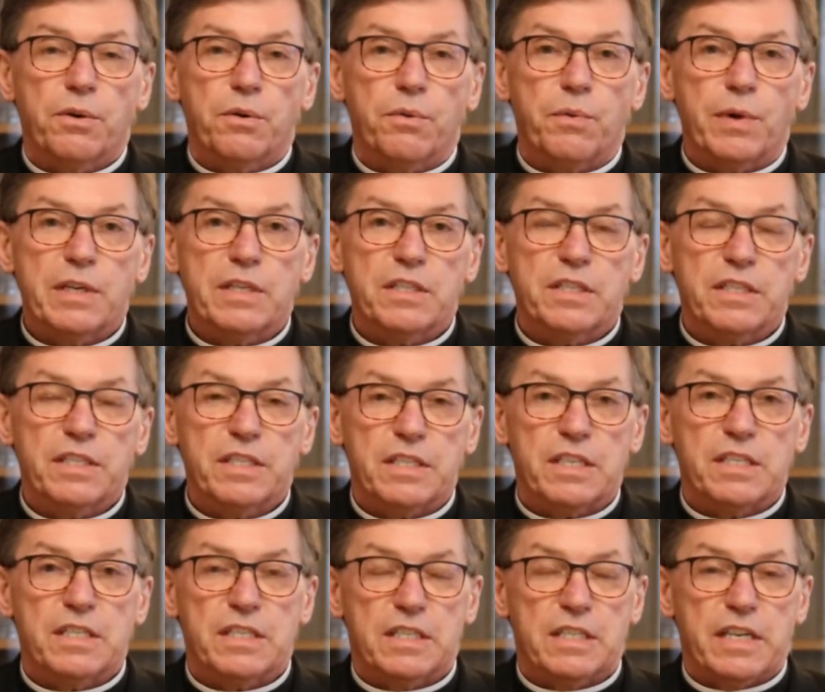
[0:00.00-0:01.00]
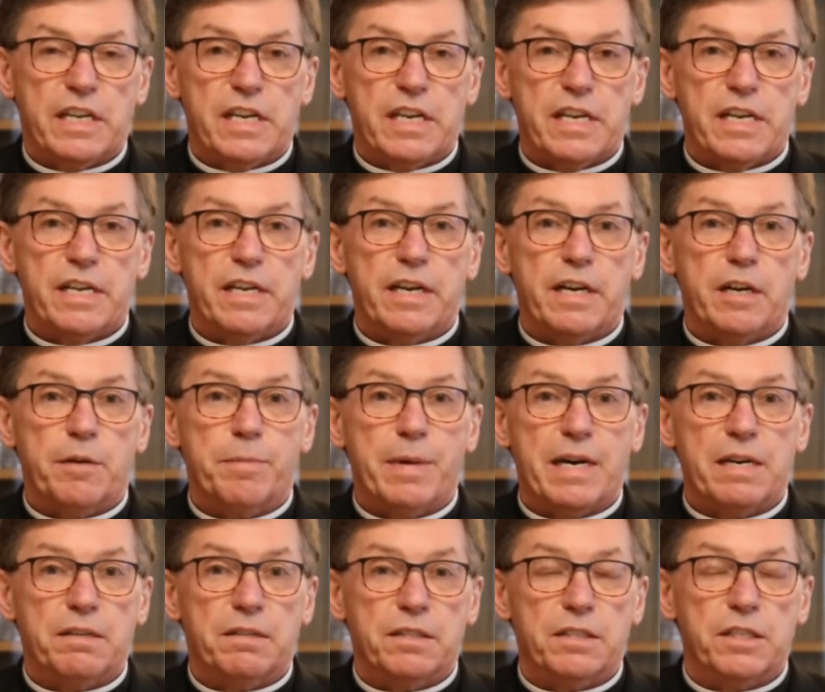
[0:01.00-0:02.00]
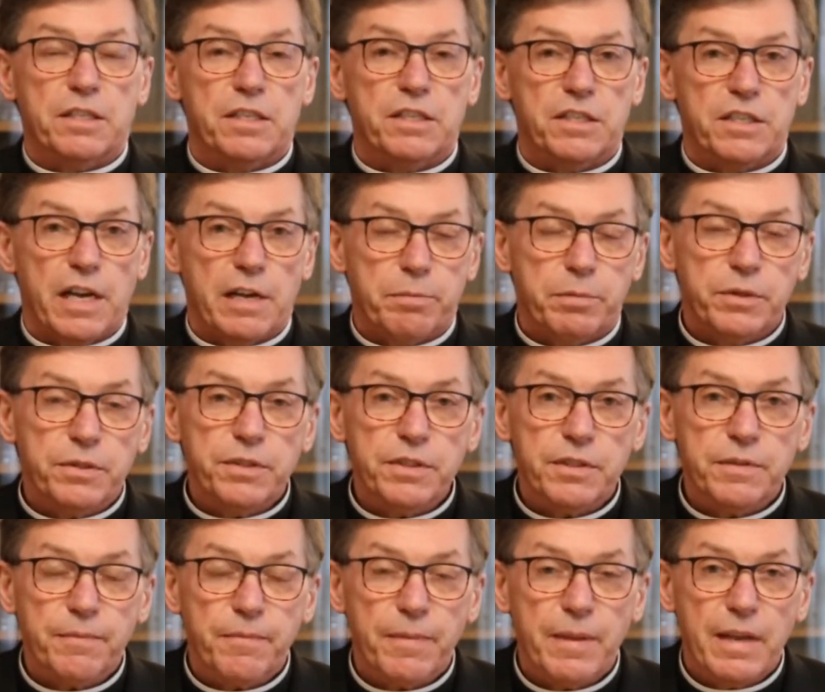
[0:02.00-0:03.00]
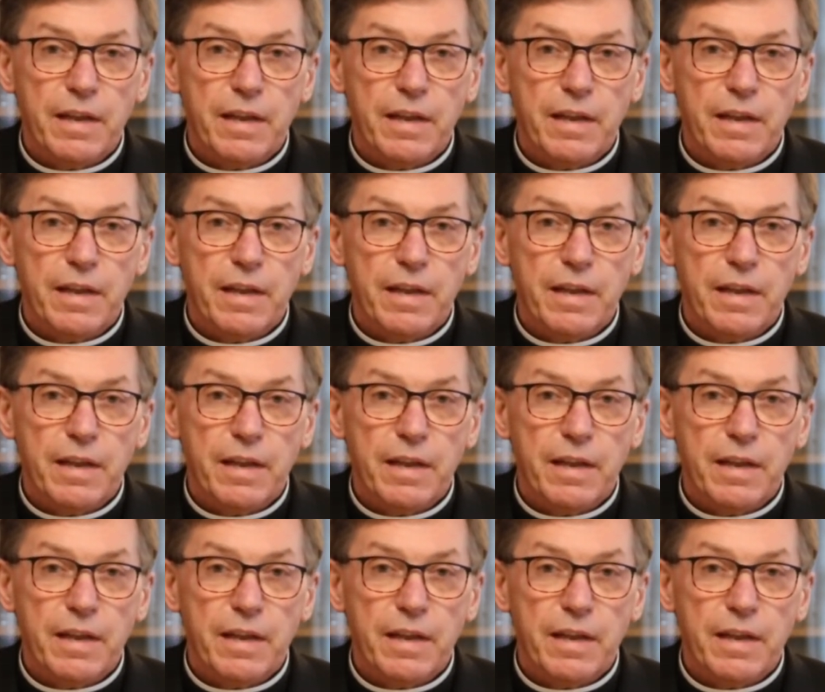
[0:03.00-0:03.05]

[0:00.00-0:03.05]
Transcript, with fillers: What does it say about the disciples?